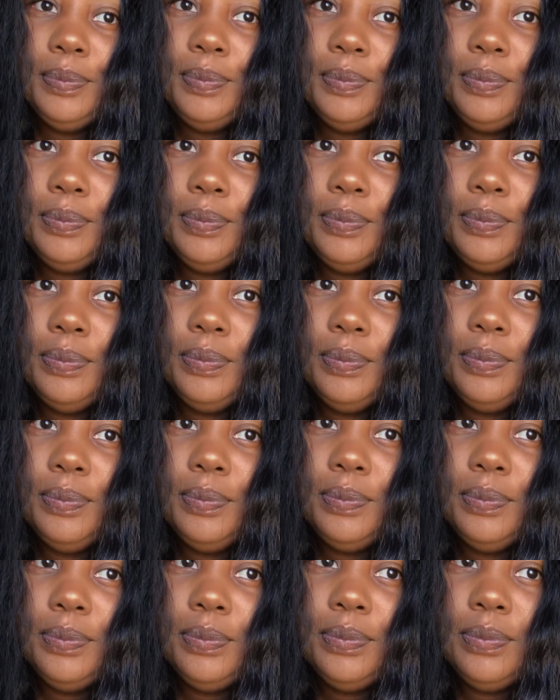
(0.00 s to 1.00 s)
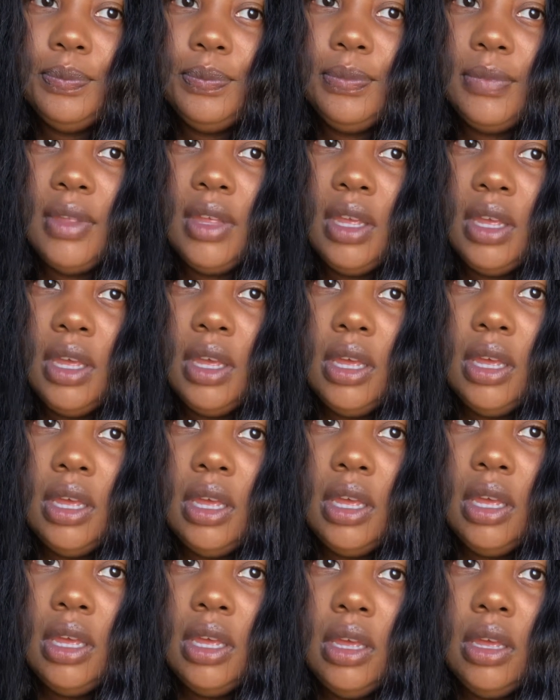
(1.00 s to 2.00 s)

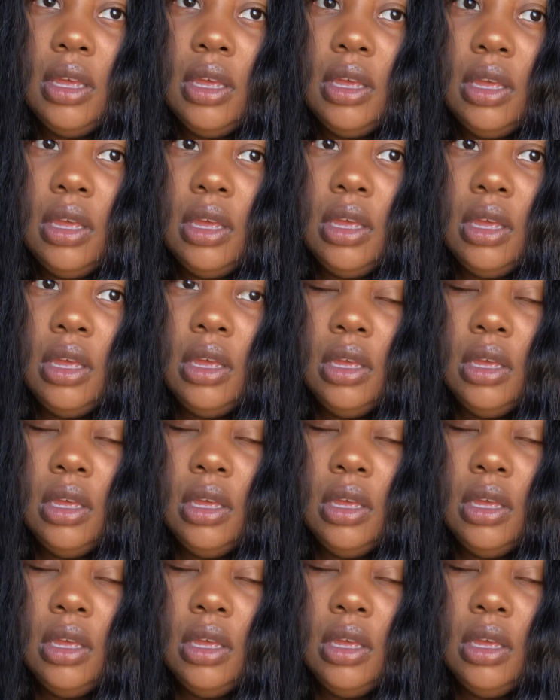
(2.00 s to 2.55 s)
[no speech]